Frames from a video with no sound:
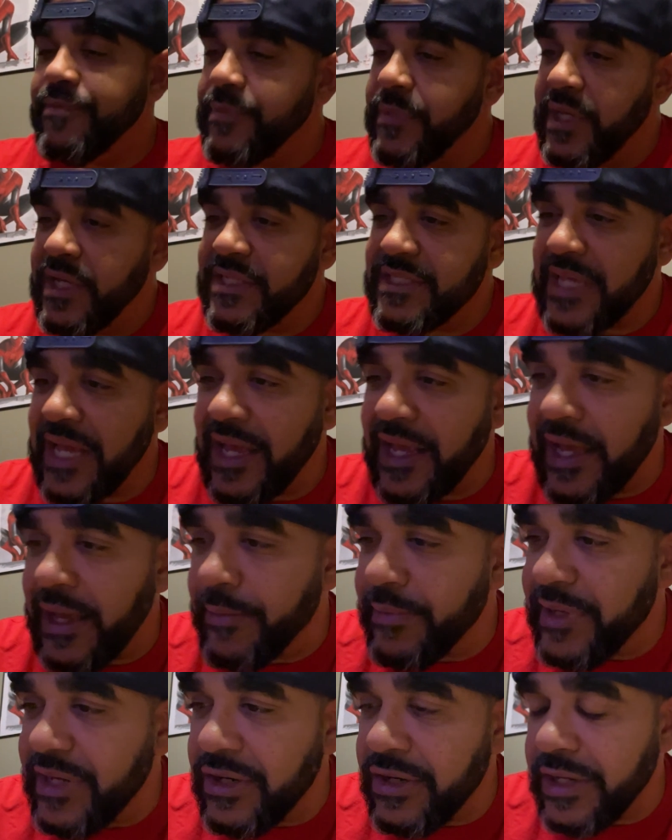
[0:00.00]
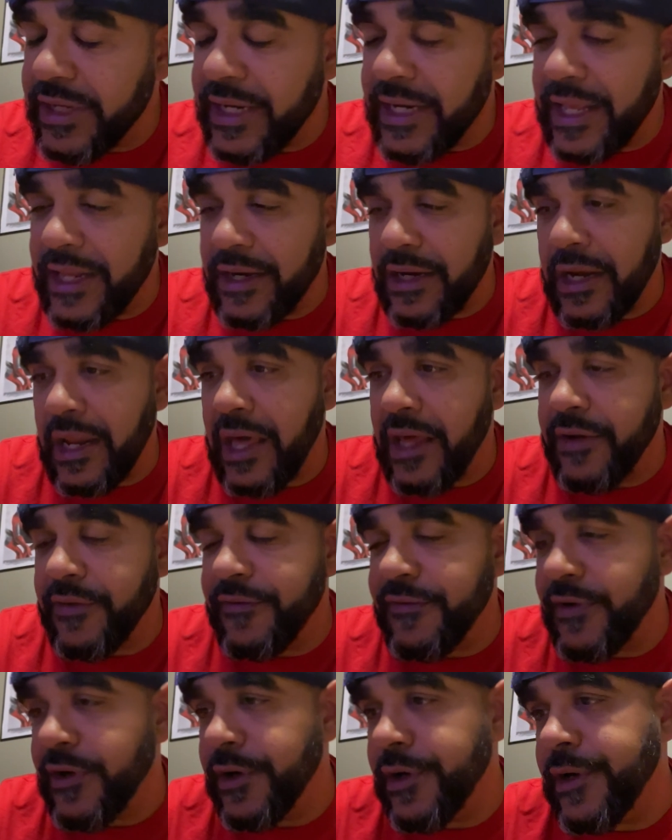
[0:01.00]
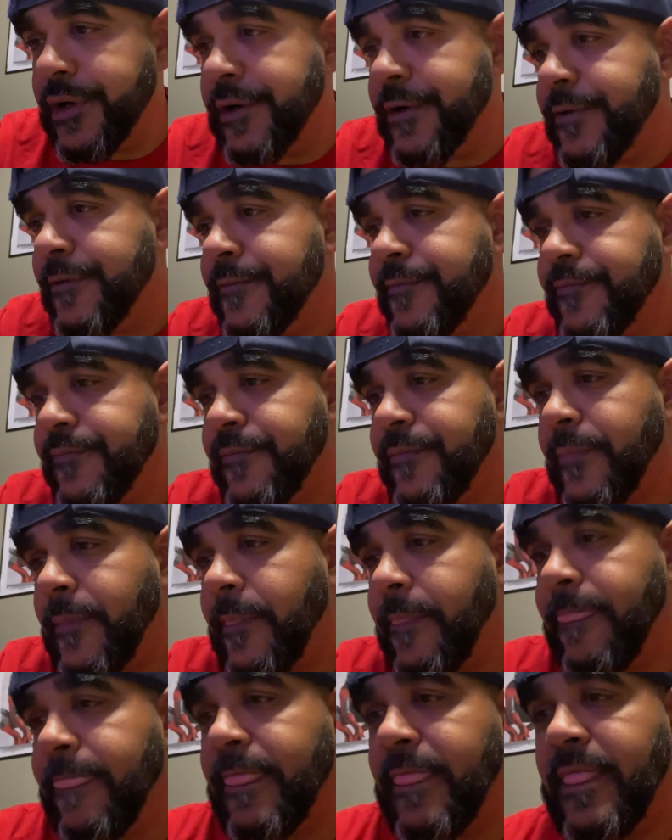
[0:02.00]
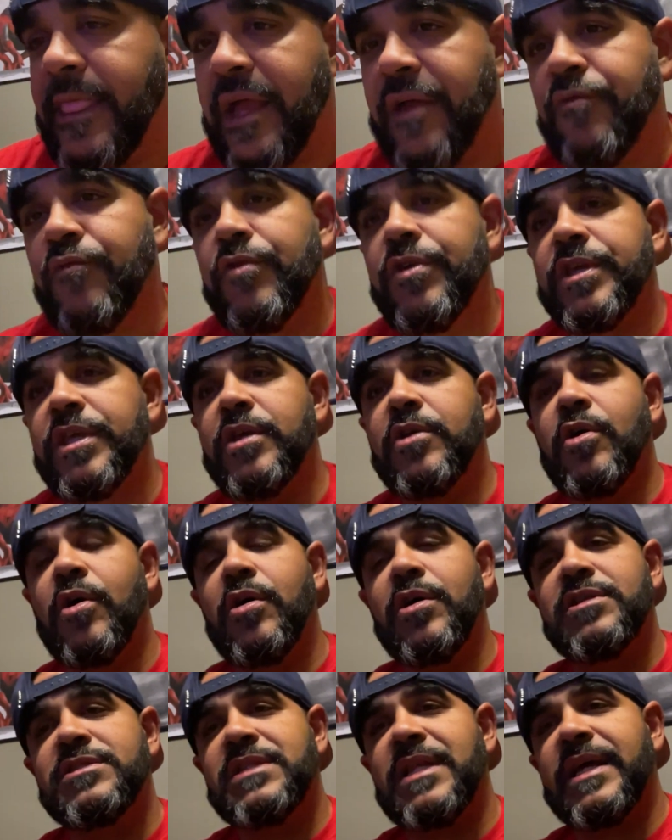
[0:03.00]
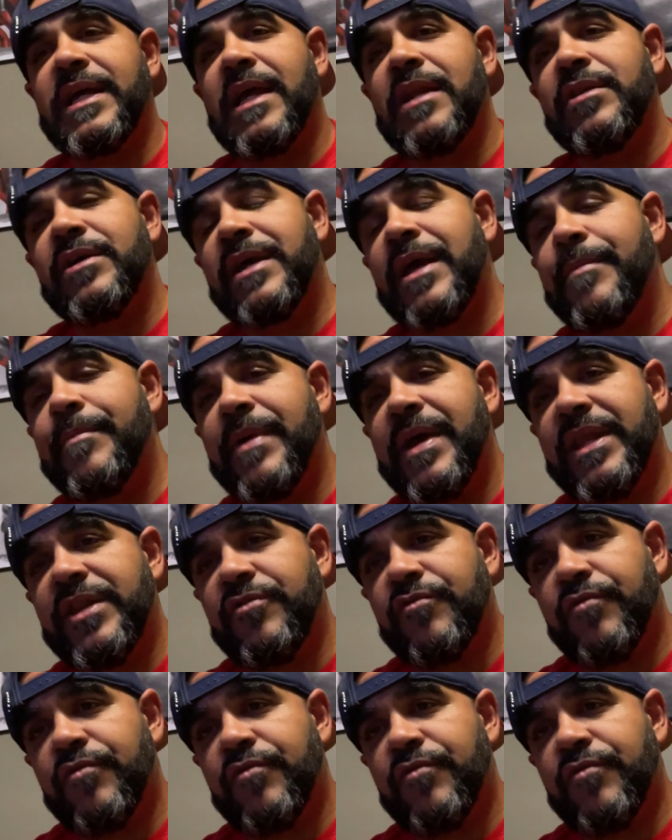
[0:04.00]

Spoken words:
because I be looking at a lot of like rookie cards. Like I look at Manny